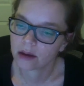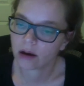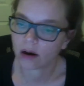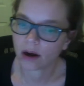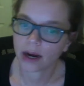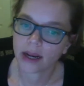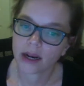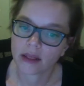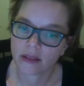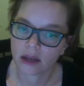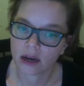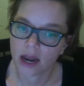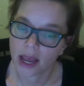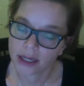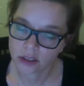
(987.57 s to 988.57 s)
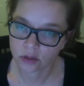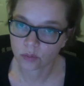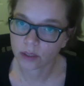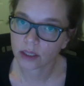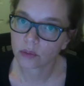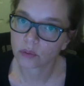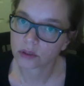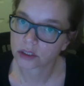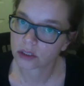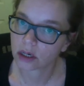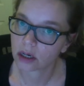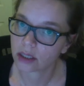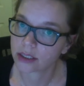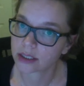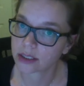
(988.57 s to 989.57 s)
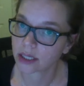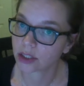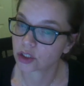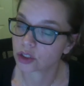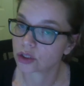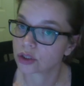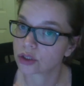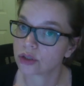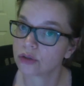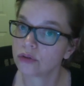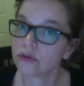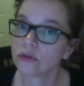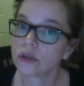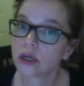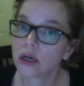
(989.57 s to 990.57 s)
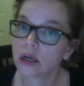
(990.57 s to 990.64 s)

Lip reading: All right, and then next week we'll start on discussion 2,